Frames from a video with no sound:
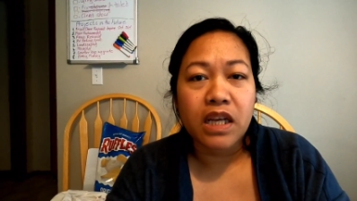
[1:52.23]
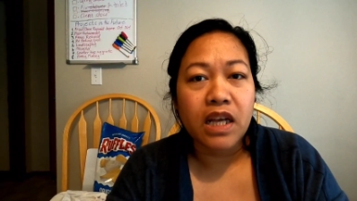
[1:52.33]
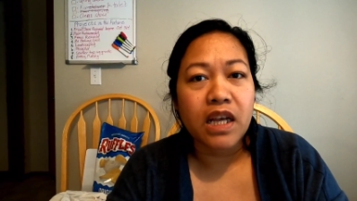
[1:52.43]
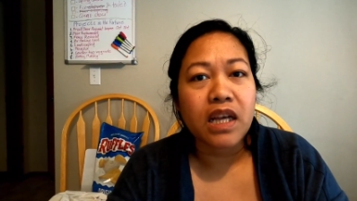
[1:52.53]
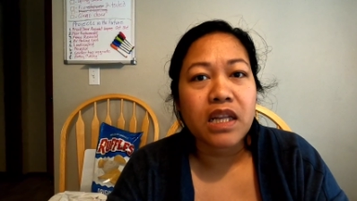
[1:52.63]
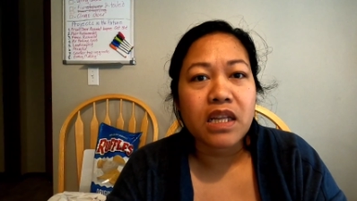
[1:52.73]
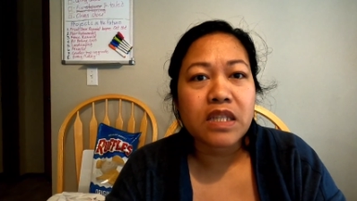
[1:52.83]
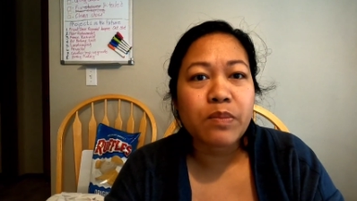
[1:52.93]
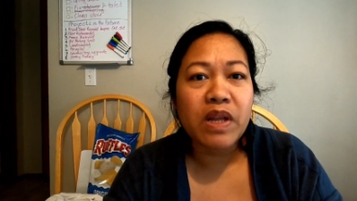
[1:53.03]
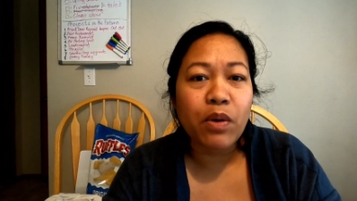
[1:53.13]
And
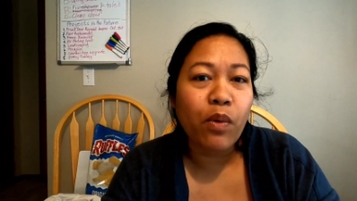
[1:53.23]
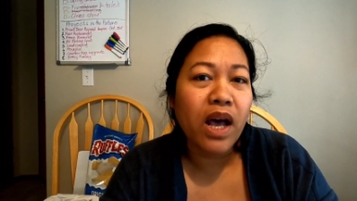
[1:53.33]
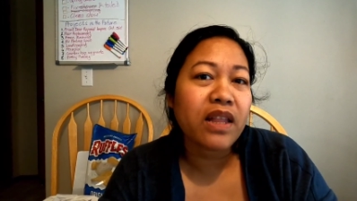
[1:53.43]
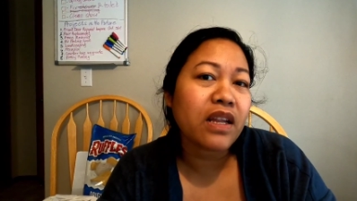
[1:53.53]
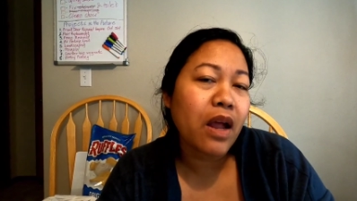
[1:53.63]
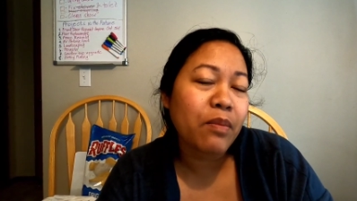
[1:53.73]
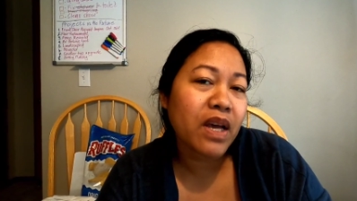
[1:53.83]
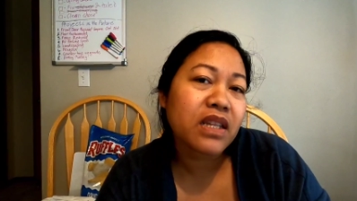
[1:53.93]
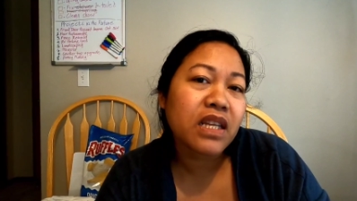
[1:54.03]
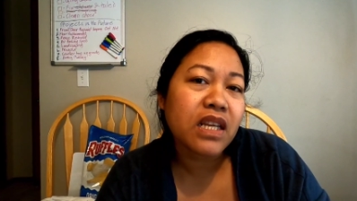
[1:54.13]
it's been a while that I'm
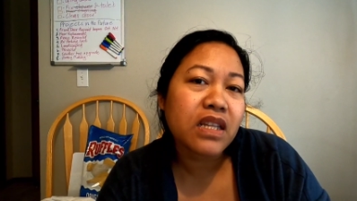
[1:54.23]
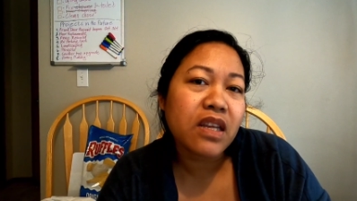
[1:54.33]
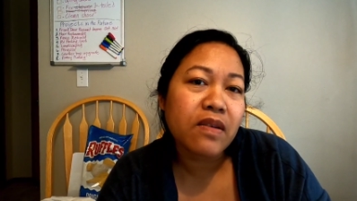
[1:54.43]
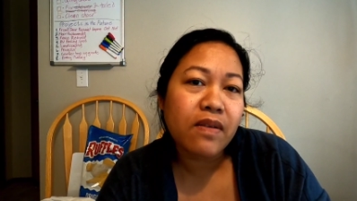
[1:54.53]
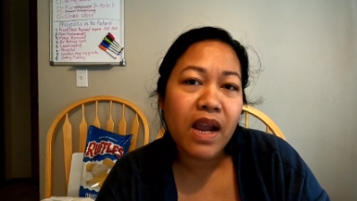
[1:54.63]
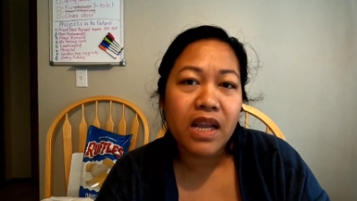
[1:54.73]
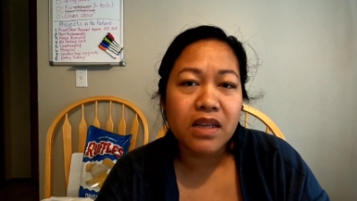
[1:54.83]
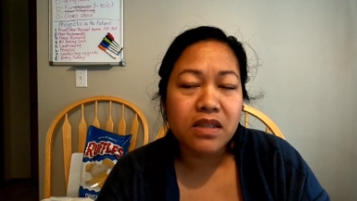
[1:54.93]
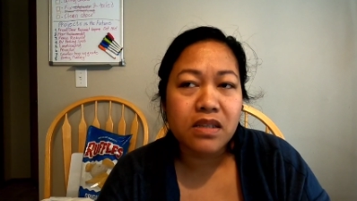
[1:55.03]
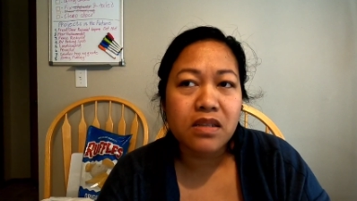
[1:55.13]
not eating
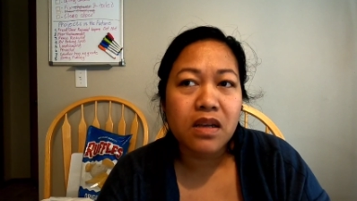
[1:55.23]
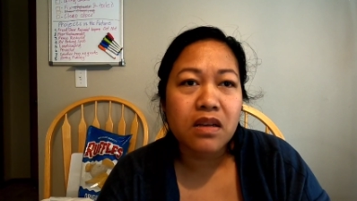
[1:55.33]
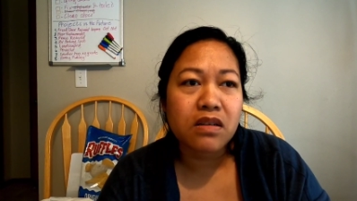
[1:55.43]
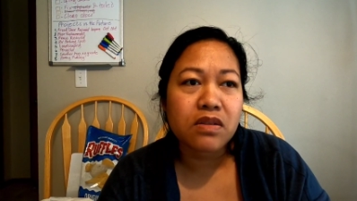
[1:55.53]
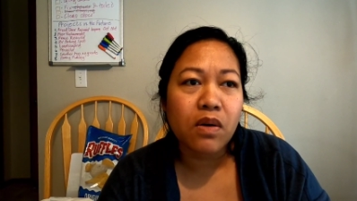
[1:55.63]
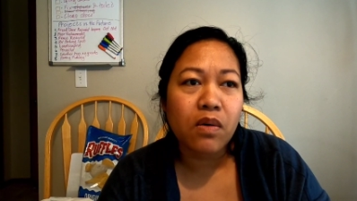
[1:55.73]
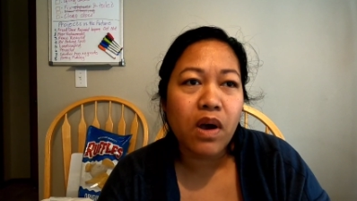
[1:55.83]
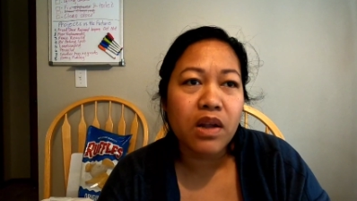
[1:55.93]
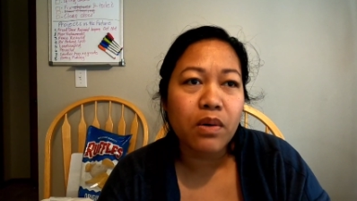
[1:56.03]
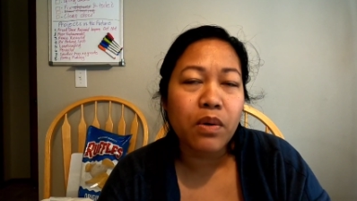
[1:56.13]
rice,
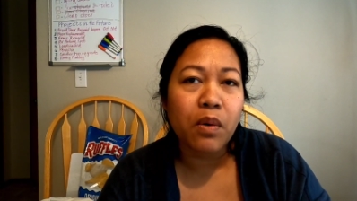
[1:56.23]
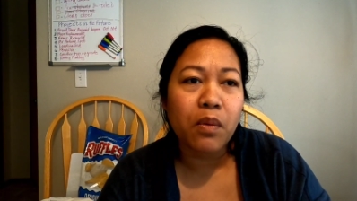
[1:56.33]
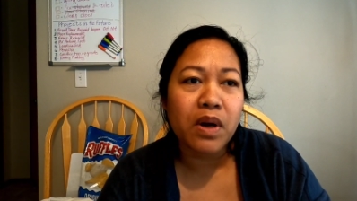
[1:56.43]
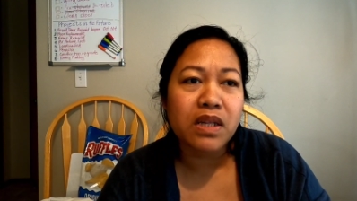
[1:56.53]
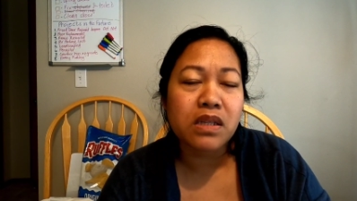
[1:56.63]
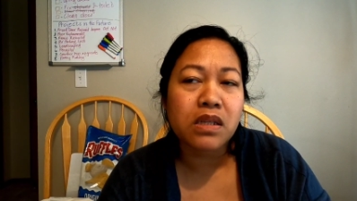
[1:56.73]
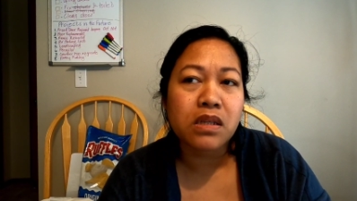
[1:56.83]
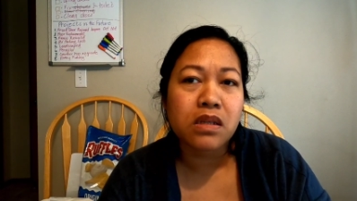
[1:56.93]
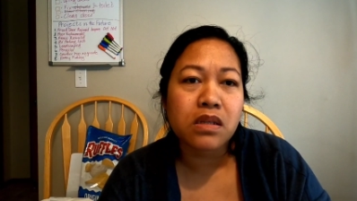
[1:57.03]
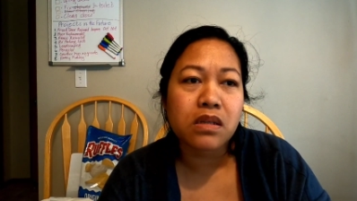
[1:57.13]
so I don't know
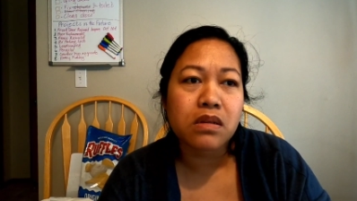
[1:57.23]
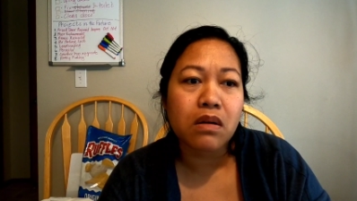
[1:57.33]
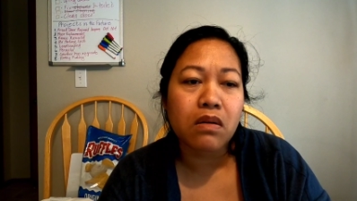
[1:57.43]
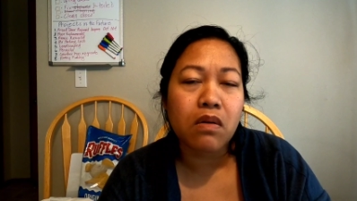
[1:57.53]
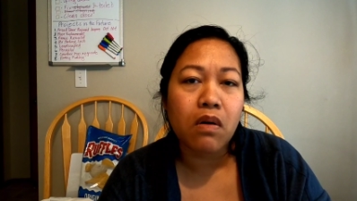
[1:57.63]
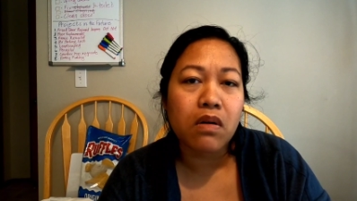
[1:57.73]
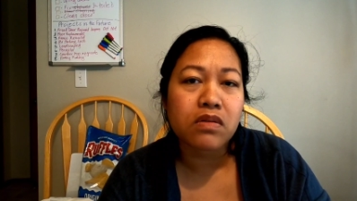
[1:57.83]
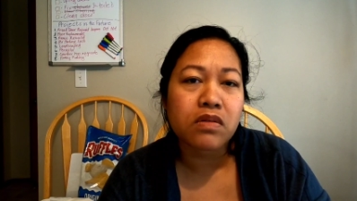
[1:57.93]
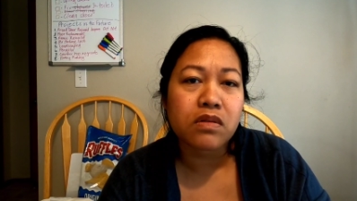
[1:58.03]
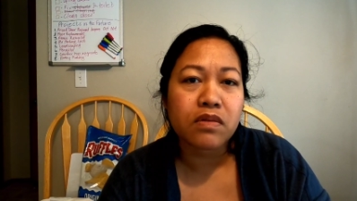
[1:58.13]
what's the
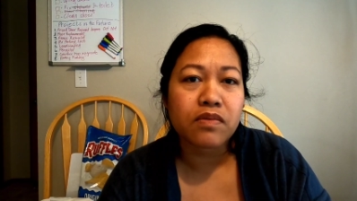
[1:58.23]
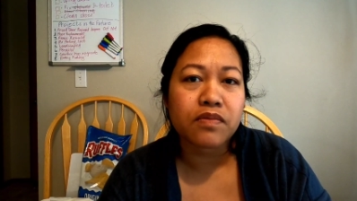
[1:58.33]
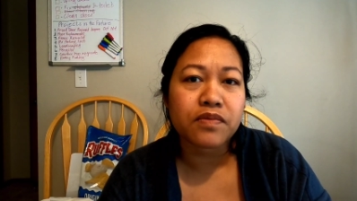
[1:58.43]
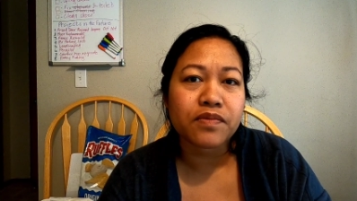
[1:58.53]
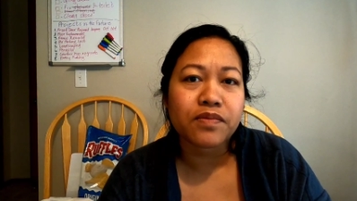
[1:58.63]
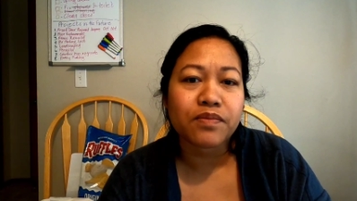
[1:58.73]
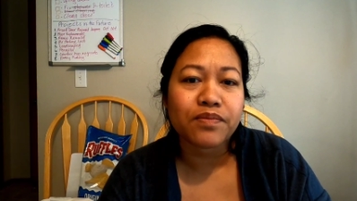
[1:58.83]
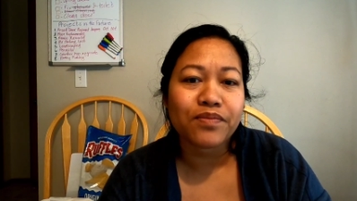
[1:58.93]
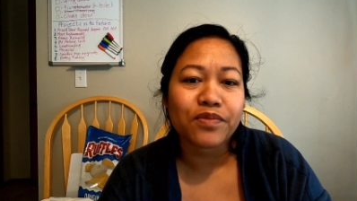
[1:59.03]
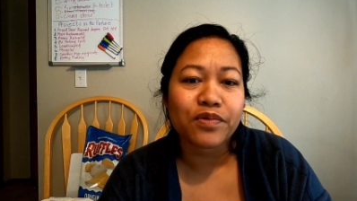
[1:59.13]
cost of,
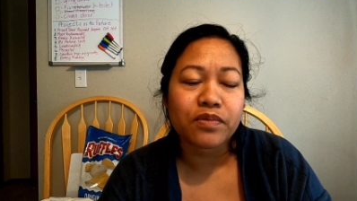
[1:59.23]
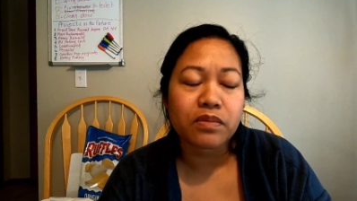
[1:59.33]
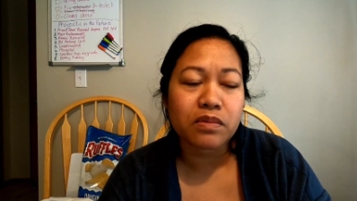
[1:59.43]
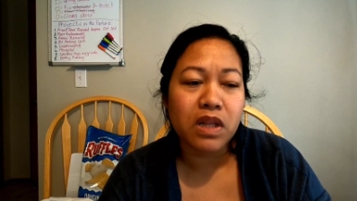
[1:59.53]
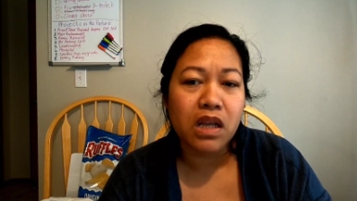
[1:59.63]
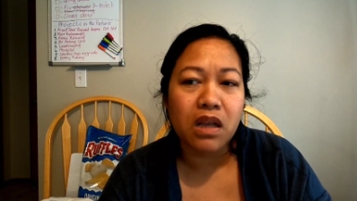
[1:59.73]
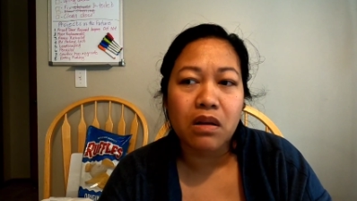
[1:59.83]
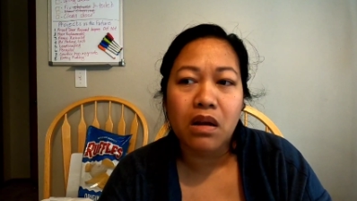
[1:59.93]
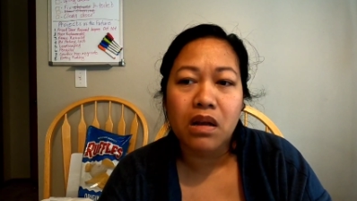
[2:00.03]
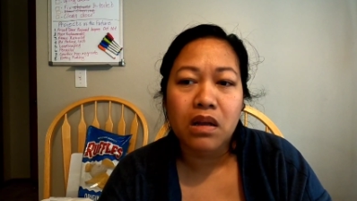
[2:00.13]
like,
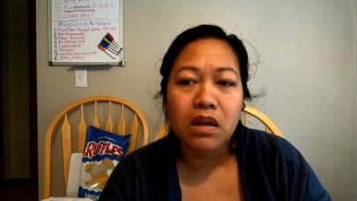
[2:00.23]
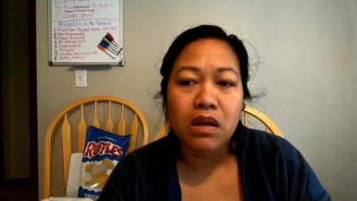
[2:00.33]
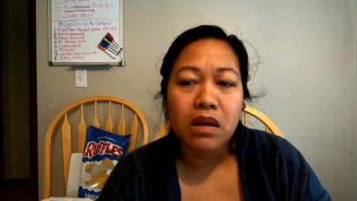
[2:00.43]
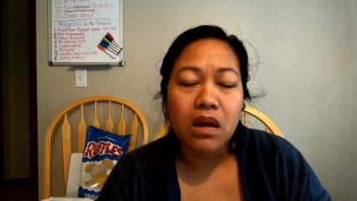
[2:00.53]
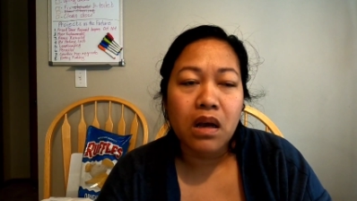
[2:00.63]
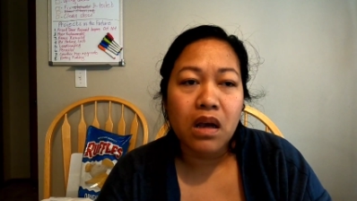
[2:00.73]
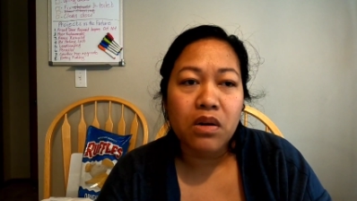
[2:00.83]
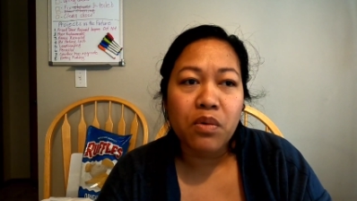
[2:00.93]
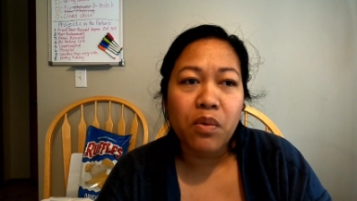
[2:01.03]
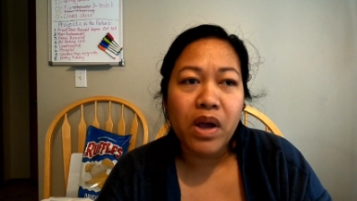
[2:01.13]

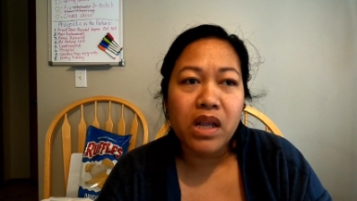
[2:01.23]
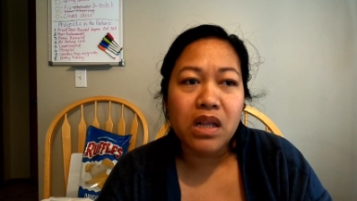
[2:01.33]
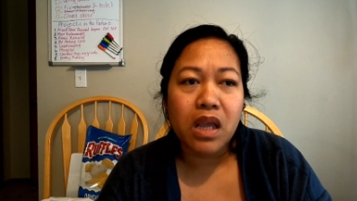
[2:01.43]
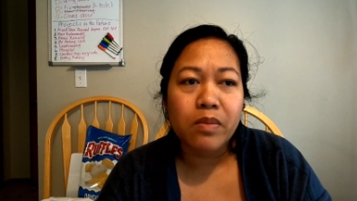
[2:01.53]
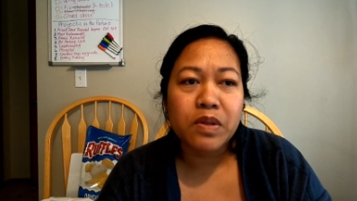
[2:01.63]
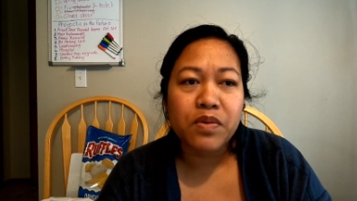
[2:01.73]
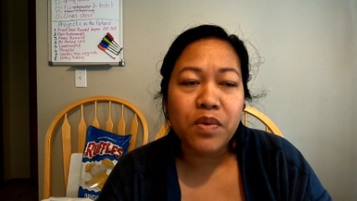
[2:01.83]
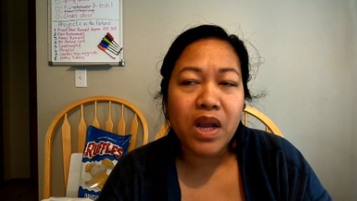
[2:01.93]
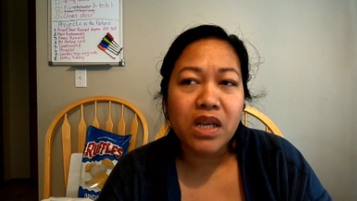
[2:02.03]
I don't know why it keeps on